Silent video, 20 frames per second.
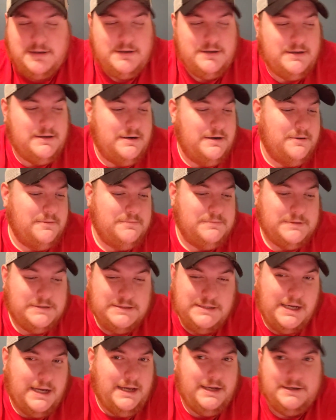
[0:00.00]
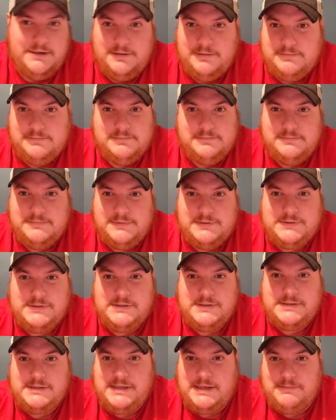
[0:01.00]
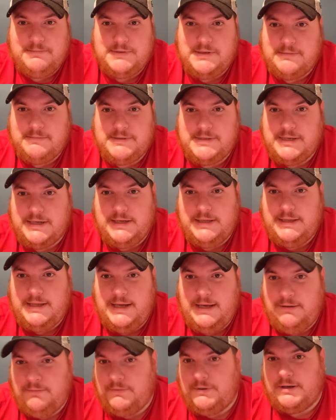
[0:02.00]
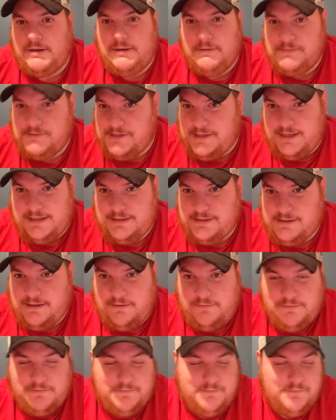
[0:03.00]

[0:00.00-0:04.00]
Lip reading: You know, he's got to. It's just I'm sick in the head when it comes to that stuff.